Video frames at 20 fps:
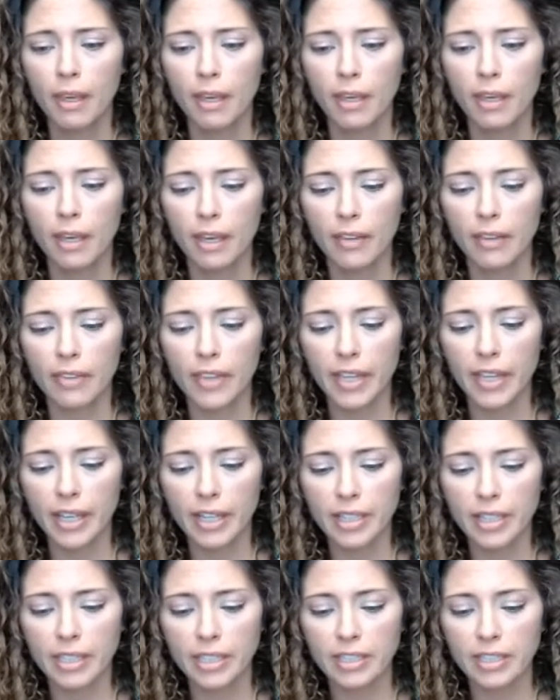and then
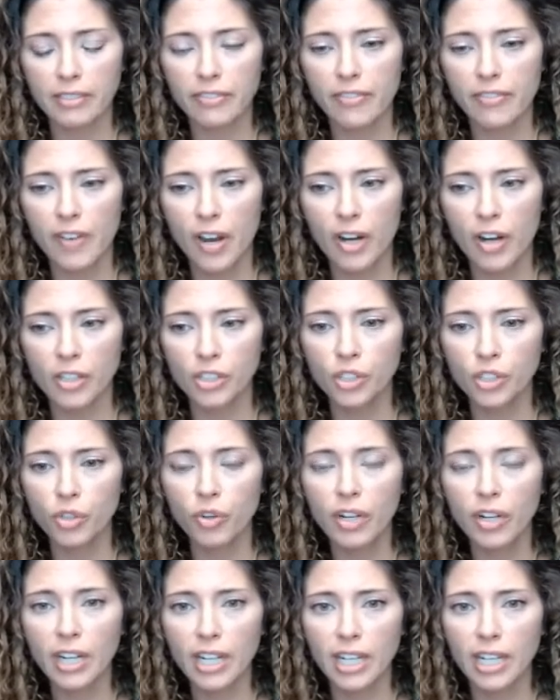if our
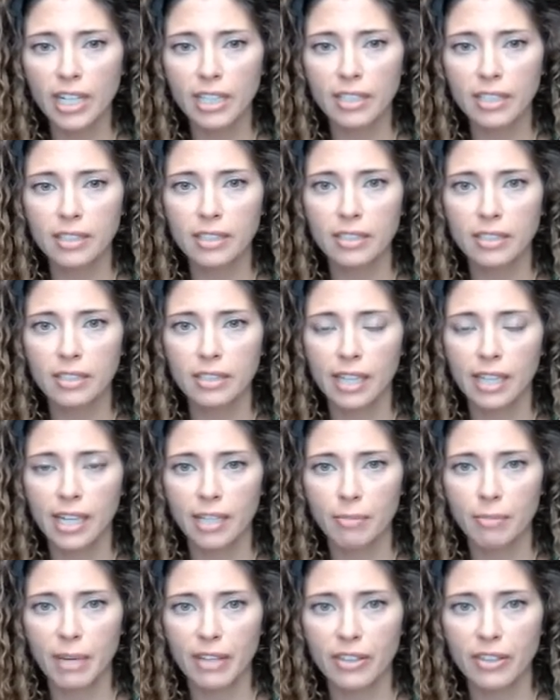screening stain
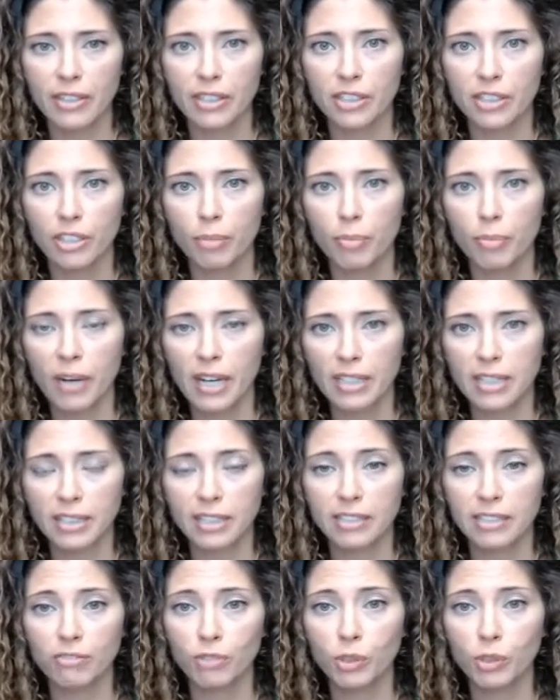methods are positive,
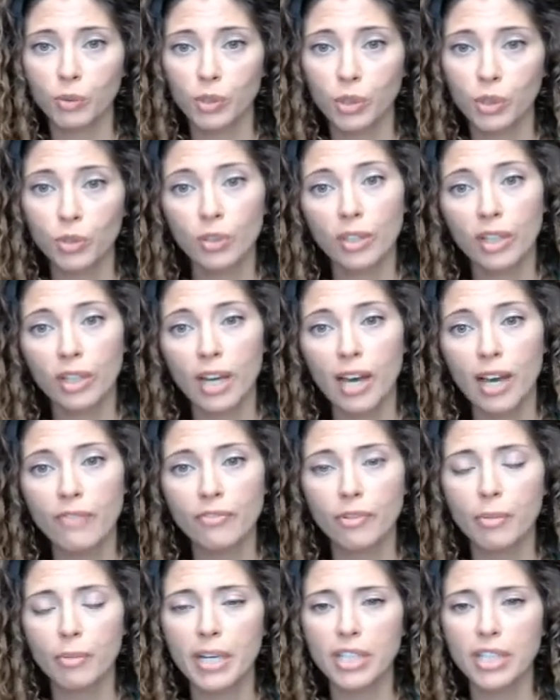we would do a
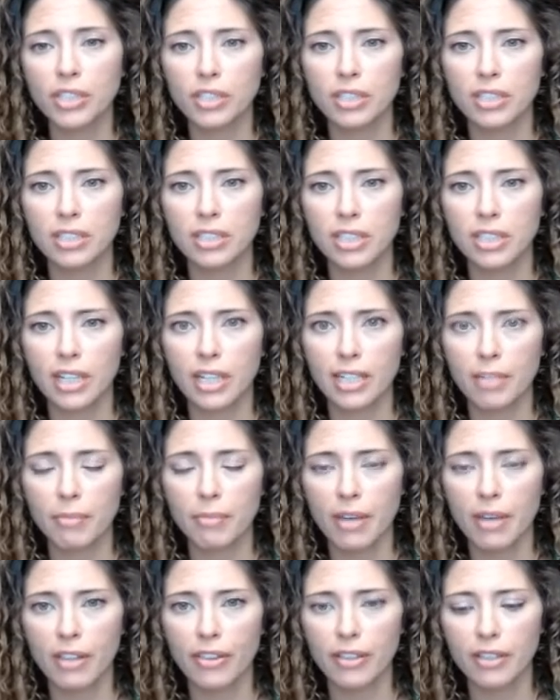confirmation staining
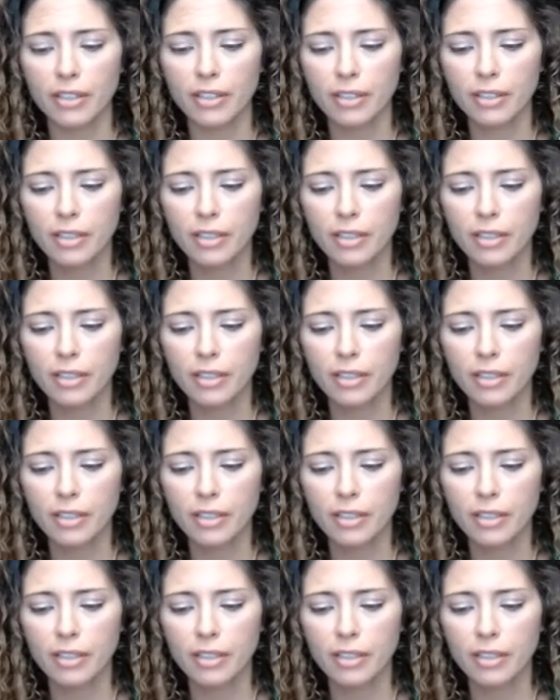method.